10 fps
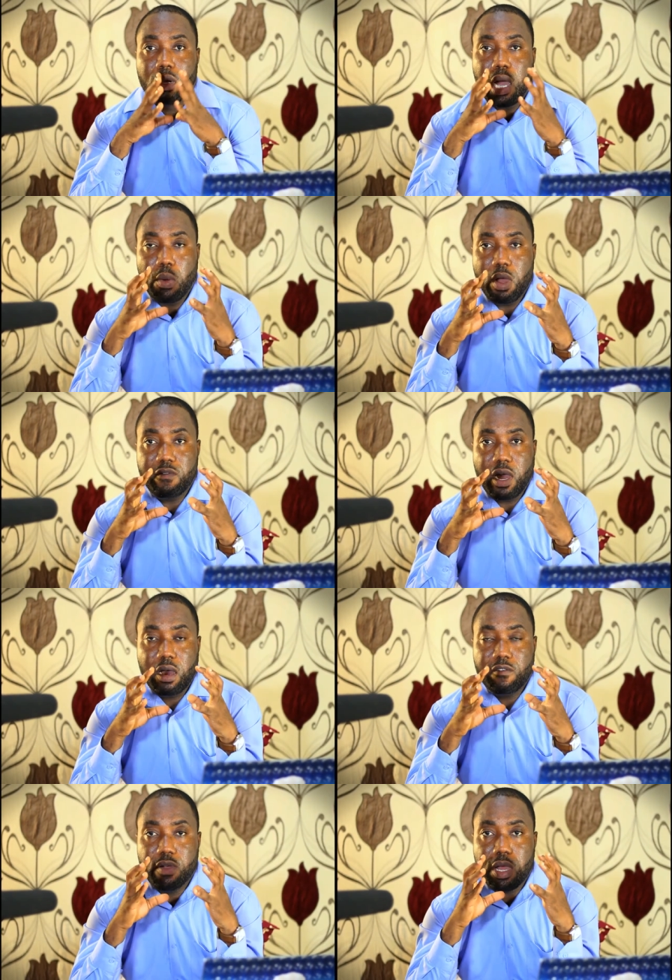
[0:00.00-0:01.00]
However,
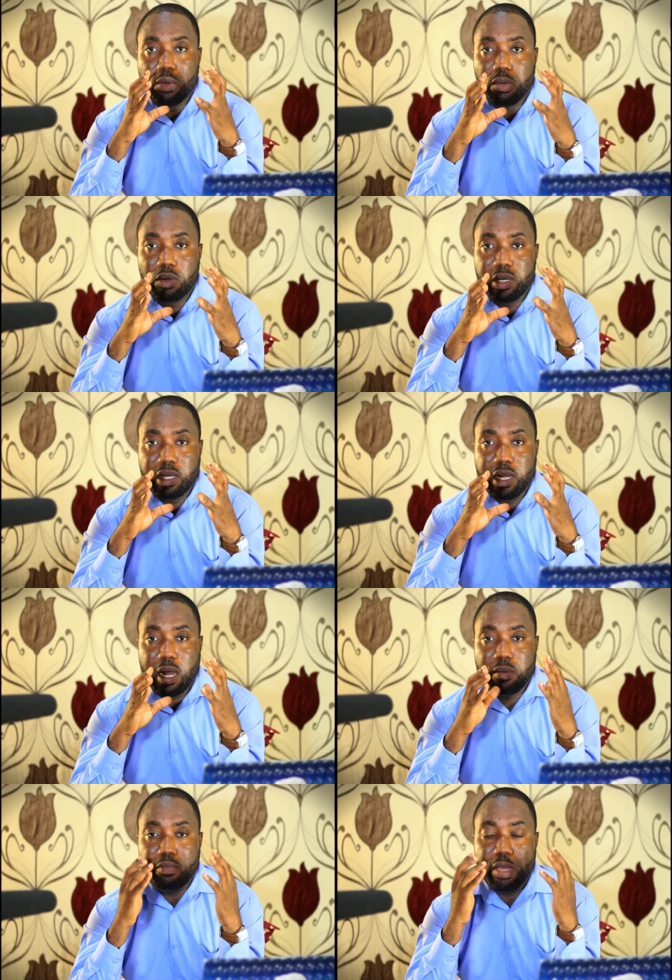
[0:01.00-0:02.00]
for a gold
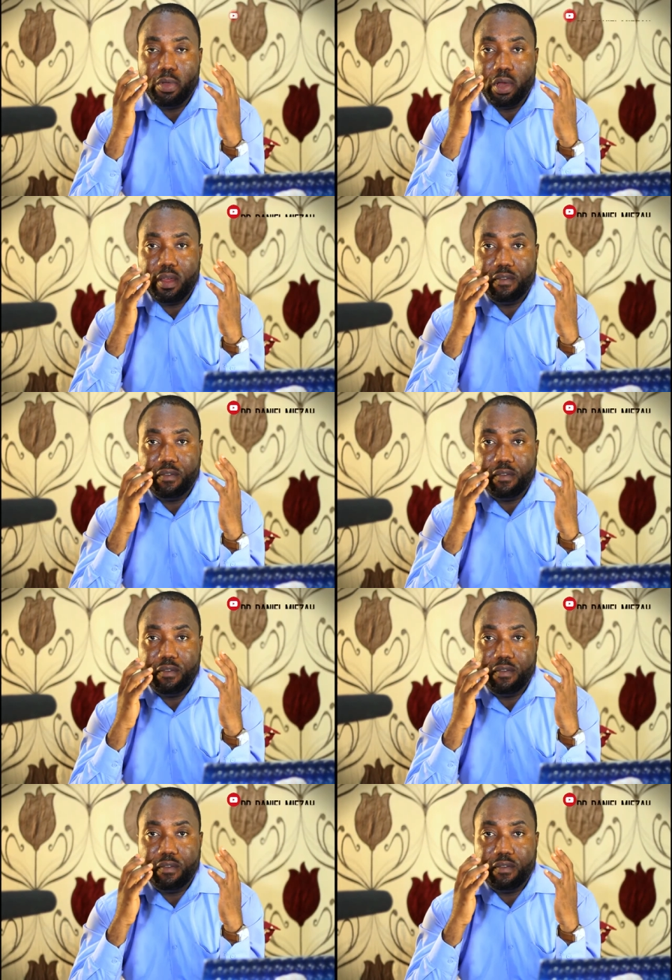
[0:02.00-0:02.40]
digger, maybe on